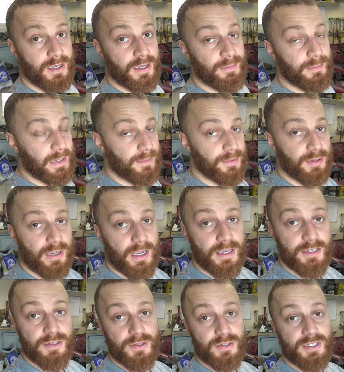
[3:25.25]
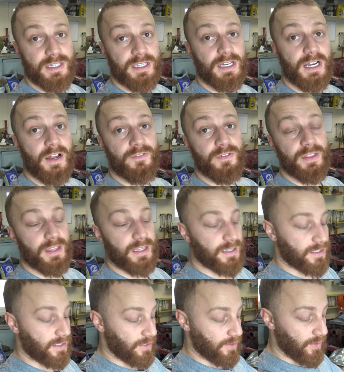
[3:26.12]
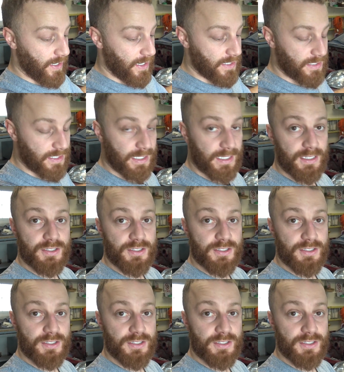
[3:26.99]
Maybe you guys don't see enough of this and you guys think